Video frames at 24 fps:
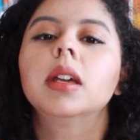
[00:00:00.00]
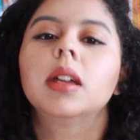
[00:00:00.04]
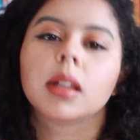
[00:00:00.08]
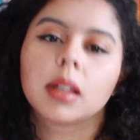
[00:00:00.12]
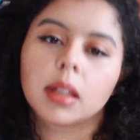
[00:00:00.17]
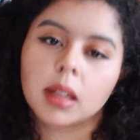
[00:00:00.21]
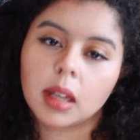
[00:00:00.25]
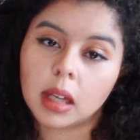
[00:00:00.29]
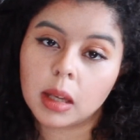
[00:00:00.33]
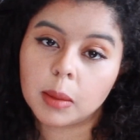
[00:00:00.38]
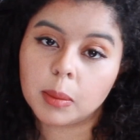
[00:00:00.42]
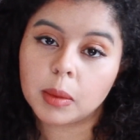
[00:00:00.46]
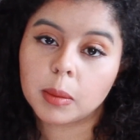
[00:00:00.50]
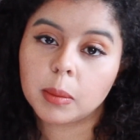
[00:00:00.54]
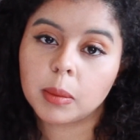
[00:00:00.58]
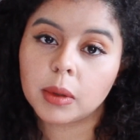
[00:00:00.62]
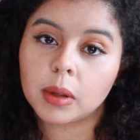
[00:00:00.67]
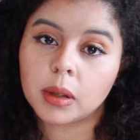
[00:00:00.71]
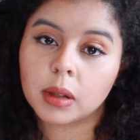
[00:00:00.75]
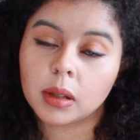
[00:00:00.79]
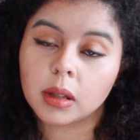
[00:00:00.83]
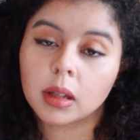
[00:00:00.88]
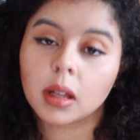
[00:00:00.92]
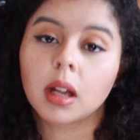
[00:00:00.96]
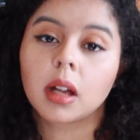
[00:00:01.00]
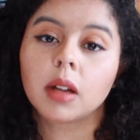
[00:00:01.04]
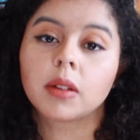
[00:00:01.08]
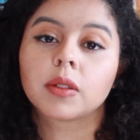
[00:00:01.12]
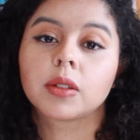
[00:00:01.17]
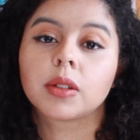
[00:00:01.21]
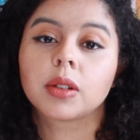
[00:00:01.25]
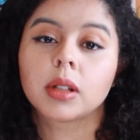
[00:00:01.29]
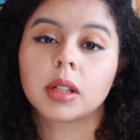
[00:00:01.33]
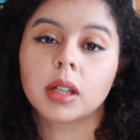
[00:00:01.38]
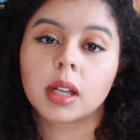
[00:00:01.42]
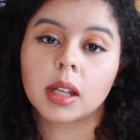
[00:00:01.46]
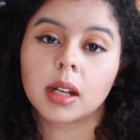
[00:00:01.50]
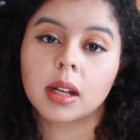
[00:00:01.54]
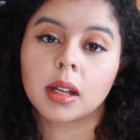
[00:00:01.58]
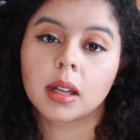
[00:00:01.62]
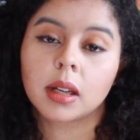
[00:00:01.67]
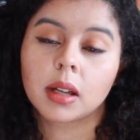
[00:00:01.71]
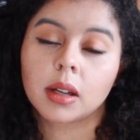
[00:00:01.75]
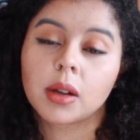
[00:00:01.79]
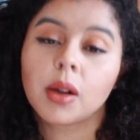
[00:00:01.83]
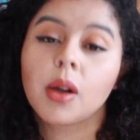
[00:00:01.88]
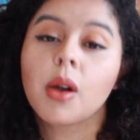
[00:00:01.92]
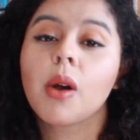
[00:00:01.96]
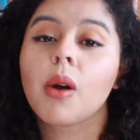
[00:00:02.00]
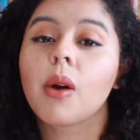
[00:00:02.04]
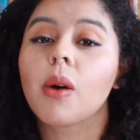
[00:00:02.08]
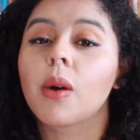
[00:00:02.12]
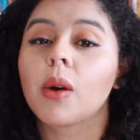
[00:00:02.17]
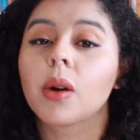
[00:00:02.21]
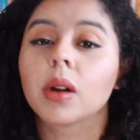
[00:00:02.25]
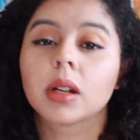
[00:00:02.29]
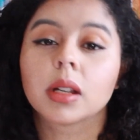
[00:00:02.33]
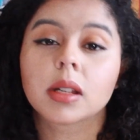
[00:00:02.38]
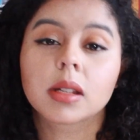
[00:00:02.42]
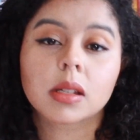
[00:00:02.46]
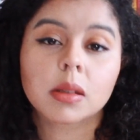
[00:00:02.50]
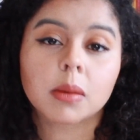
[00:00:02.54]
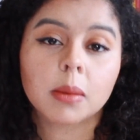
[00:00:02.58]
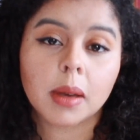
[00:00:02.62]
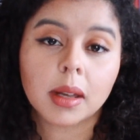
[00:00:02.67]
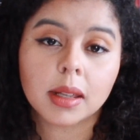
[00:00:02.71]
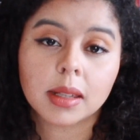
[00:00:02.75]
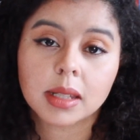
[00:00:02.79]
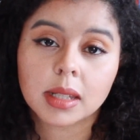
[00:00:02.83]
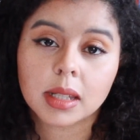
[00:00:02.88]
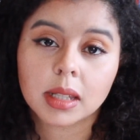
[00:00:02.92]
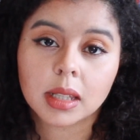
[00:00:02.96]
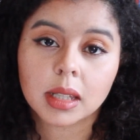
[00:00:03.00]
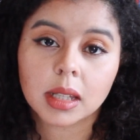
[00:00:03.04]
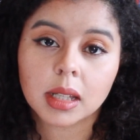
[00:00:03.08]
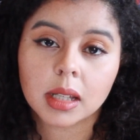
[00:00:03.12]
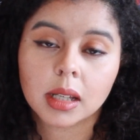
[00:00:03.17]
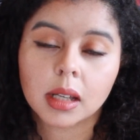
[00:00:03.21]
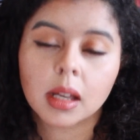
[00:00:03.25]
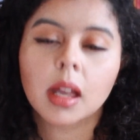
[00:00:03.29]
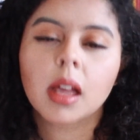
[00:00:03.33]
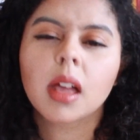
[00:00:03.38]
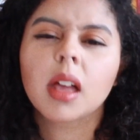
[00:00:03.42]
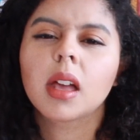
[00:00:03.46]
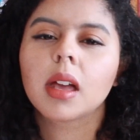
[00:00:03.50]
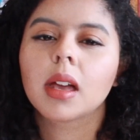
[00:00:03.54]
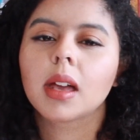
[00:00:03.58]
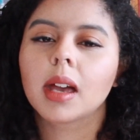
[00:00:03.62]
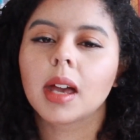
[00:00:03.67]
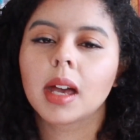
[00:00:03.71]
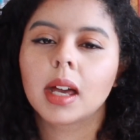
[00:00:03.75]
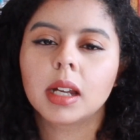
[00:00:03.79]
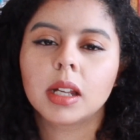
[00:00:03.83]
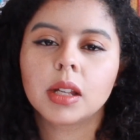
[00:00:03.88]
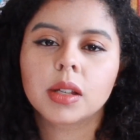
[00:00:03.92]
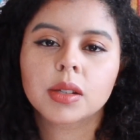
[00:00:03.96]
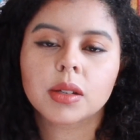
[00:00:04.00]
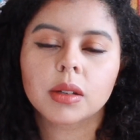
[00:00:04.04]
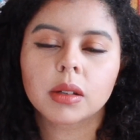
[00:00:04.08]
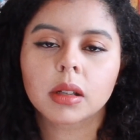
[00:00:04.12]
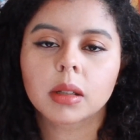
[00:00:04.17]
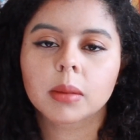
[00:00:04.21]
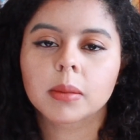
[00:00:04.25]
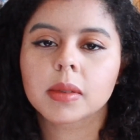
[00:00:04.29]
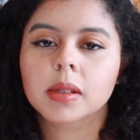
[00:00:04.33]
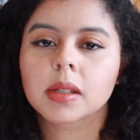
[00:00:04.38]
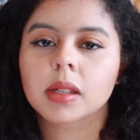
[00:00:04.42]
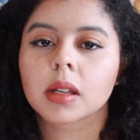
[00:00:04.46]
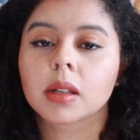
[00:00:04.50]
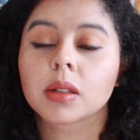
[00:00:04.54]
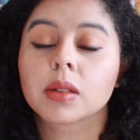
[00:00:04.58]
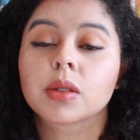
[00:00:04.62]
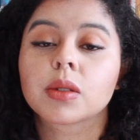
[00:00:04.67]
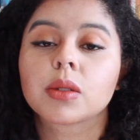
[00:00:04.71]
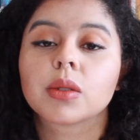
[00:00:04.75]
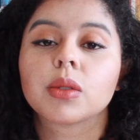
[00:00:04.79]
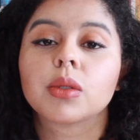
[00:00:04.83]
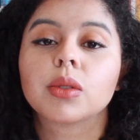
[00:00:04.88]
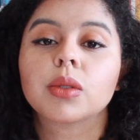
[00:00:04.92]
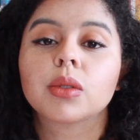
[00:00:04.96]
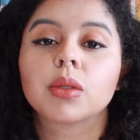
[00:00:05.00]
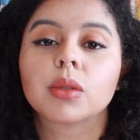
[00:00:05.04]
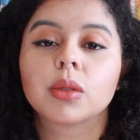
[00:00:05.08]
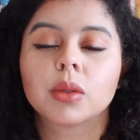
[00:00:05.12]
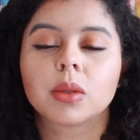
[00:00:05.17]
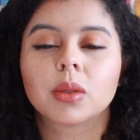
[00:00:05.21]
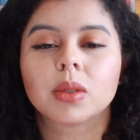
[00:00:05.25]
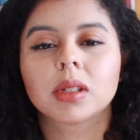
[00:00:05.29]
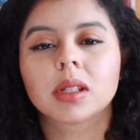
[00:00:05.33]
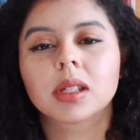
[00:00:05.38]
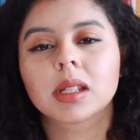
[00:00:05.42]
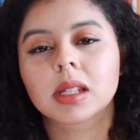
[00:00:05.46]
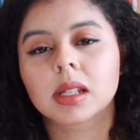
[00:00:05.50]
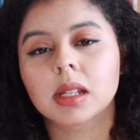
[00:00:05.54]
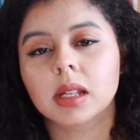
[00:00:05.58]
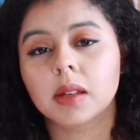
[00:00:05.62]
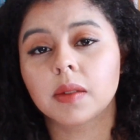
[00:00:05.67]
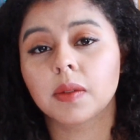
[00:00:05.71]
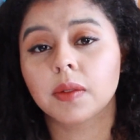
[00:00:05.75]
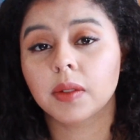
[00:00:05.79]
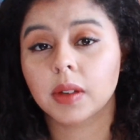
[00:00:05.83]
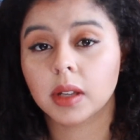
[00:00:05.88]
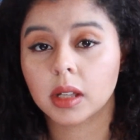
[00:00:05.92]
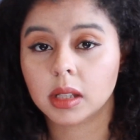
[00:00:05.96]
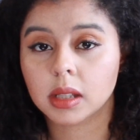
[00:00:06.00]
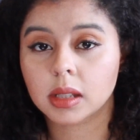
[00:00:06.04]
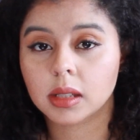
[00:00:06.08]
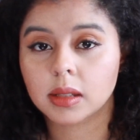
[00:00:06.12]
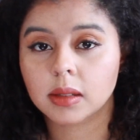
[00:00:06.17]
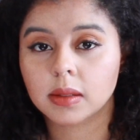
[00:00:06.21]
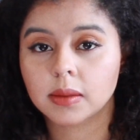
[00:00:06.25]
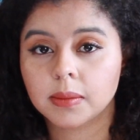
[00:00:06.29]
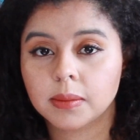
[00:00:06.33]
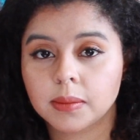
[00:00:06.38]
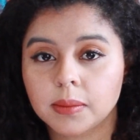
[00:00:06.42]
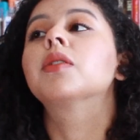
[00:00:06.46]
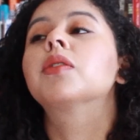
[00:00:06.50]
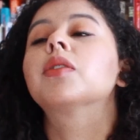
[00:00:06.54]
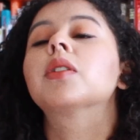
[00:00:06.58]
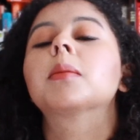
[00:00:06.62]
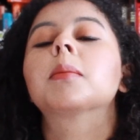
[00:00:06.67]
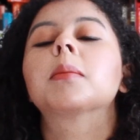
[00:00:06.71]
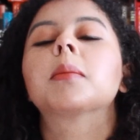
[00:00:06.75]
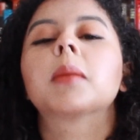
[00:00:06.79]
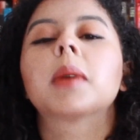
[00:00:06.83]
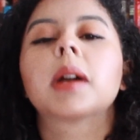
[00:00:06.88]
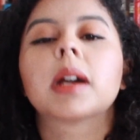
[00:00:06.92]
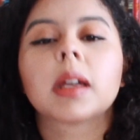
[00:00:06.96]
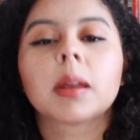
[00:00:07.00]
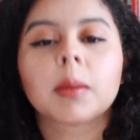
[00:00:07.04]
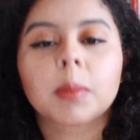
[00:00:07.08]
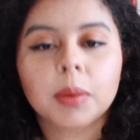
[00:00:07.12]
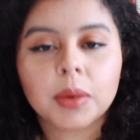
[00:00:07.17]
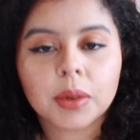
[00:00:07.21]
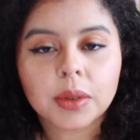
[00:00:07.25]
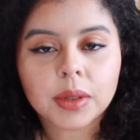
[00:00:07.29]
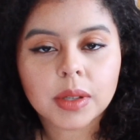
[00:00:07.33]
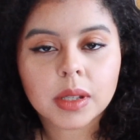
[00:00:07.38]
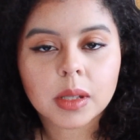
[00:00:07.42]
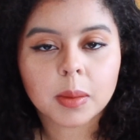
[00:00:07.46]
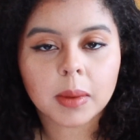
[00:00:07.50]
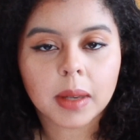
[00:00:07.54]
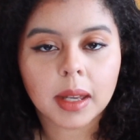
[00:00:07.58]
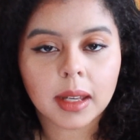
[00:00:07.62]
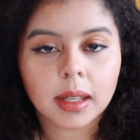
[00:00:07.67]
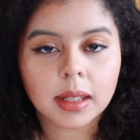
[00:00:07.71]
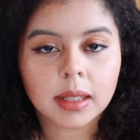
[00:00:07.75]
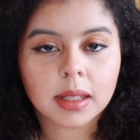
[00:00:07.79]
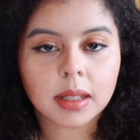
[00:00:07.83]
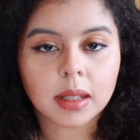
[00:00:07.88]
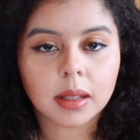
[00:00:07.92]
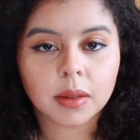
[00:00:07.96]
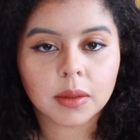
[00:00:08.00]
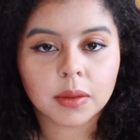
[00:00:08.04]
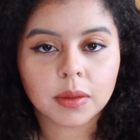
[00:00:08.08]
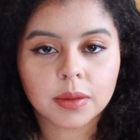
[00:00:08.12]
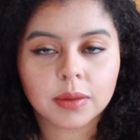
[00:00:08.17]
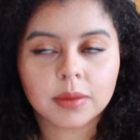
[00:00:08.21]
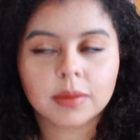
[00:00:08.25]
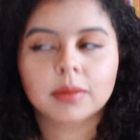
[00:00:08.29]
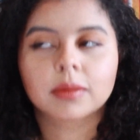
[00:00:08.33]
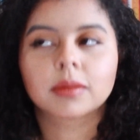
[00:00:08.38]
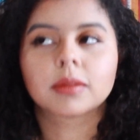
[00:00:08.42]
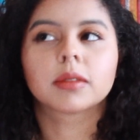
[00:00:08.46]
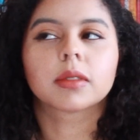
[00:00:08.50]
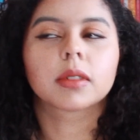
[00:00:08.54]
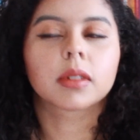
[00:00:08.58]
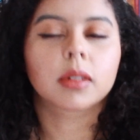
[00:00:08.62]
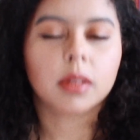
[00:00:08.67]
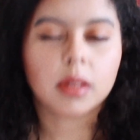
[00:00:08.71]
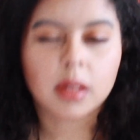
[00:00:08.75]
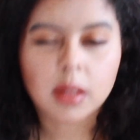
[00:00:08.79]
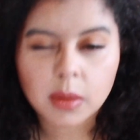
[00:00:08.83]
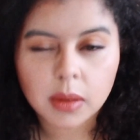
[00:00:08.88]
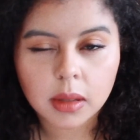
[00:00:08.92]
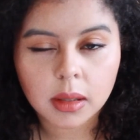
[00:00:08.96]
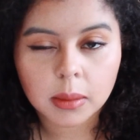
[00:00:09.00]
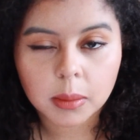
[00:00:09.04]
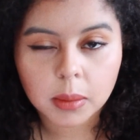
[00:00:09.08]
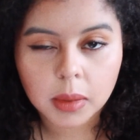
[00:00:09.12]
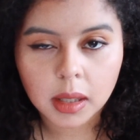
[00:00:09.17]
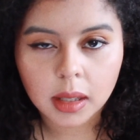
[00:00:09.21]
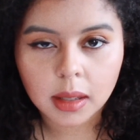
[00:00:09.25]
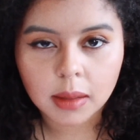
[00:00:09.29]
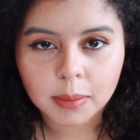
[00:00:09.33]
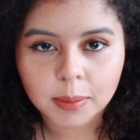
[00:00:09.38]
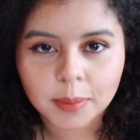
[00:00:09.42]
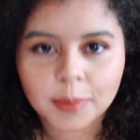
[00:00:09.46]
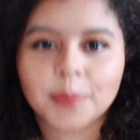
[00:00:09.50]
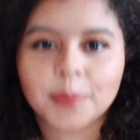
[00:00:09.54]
capable of creating or dismantling any circumstance you see fit. From my perspective, Sweet Pea,